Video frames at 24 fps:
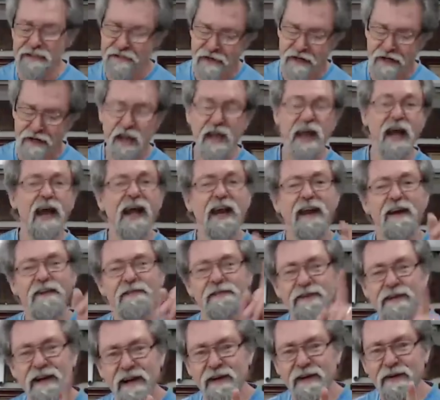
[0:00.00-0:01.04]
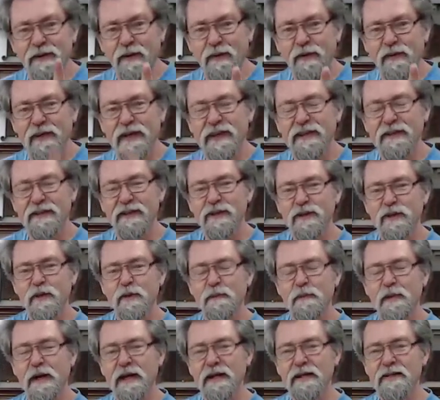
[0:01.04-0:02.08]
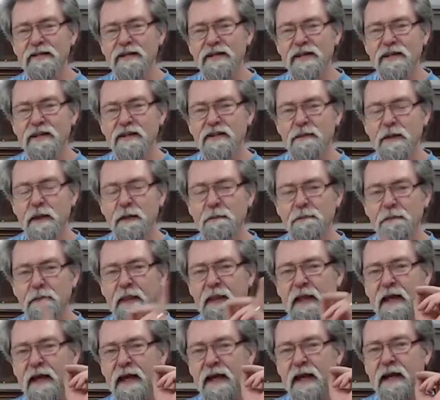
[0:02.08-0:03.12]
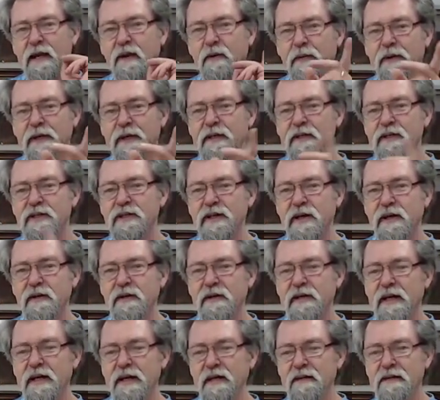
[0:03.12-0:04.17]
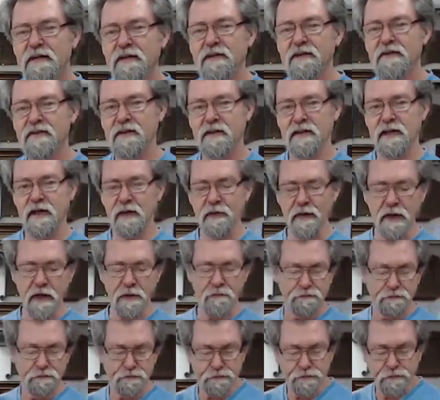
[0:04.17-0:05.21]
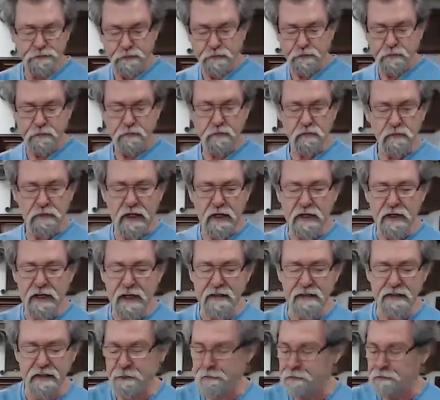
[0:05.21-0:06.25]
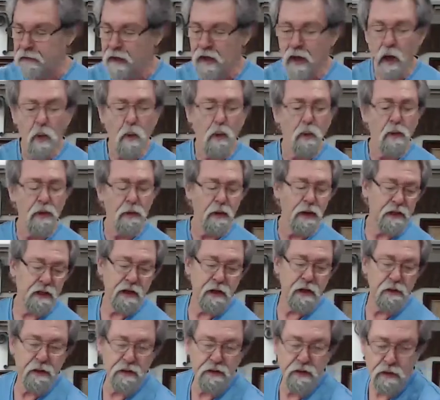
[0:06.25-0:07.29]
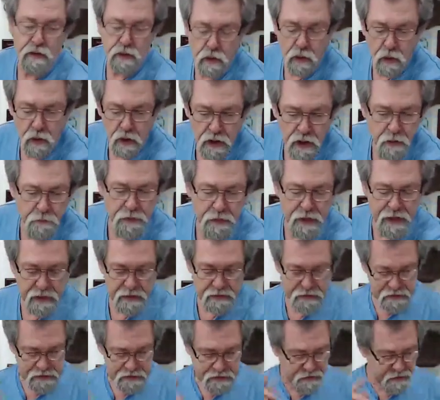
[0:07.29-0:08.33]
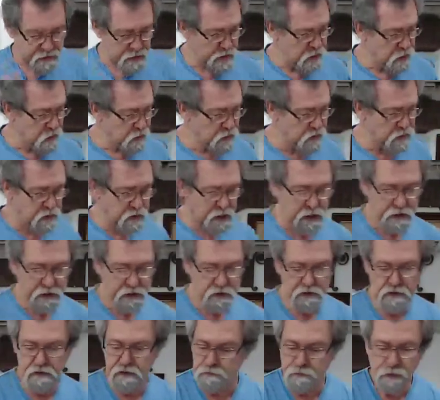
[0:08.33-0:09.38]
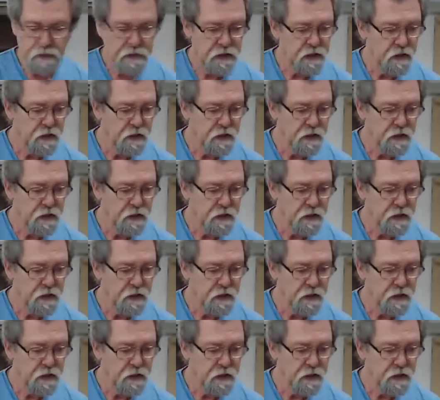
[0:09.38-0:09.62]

That's great. And I've got a little thing that you made and sent to me, and it'll be in the show today. So here we go. Next thing, we are going to talk about dado stacks.